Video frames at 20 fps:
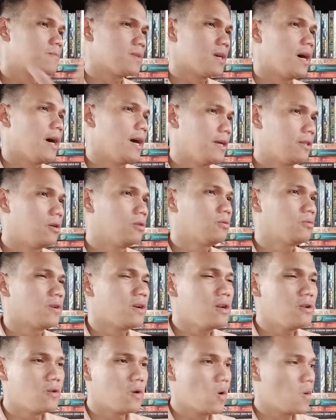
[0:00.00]
I don't
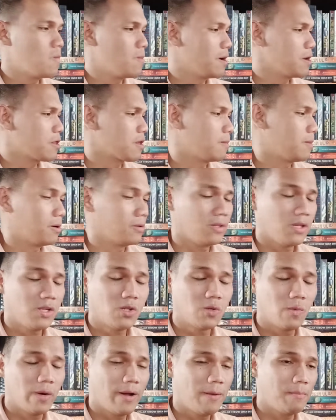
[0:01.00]
really know much about
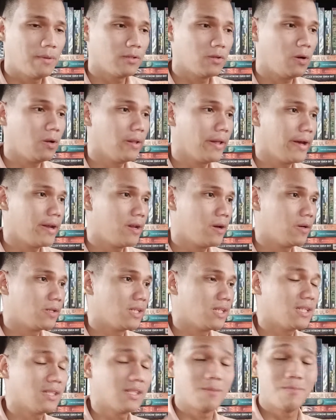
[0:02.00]
this one, but all I know
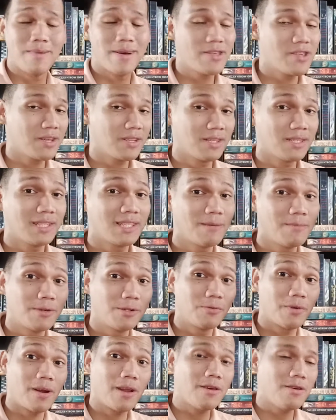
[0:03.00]
is that the magic system
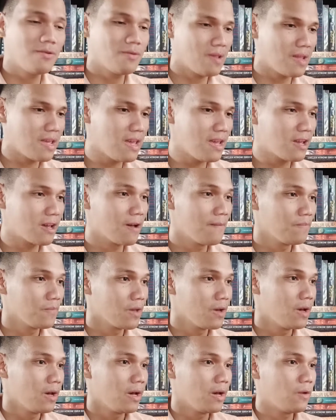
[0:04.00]
is really unique,
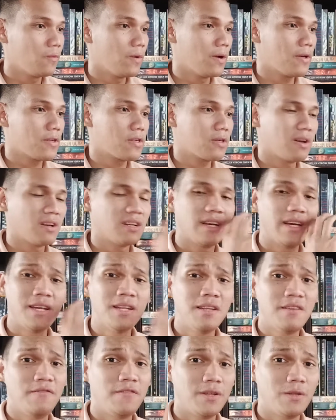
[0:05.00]
in which
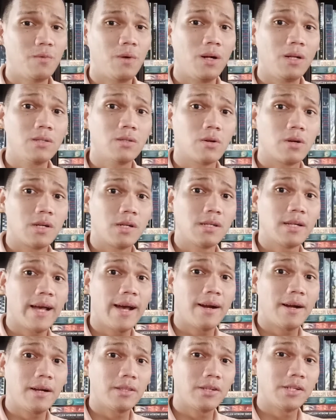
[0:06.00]
individuals or
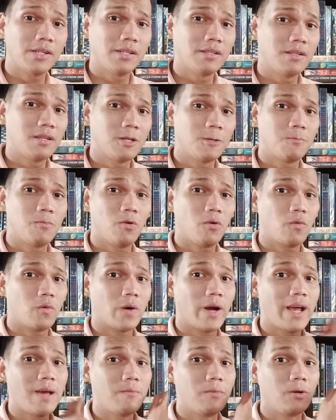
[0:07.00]
characters in this book
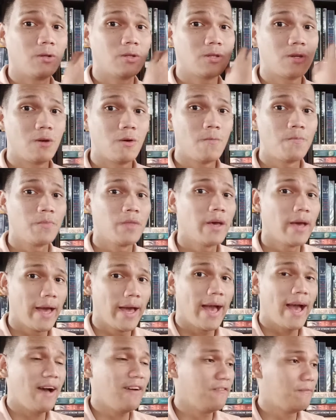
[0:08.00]
were able to
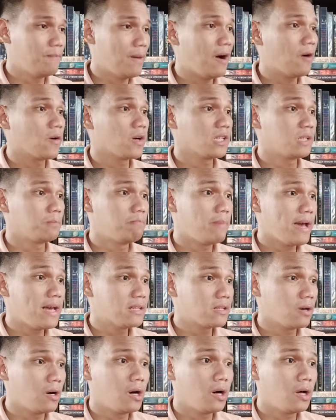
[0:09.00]
have powers
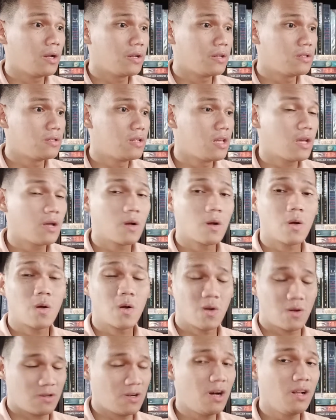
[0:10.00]
based on the
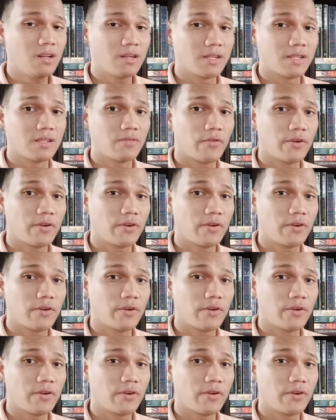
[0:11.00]
colors.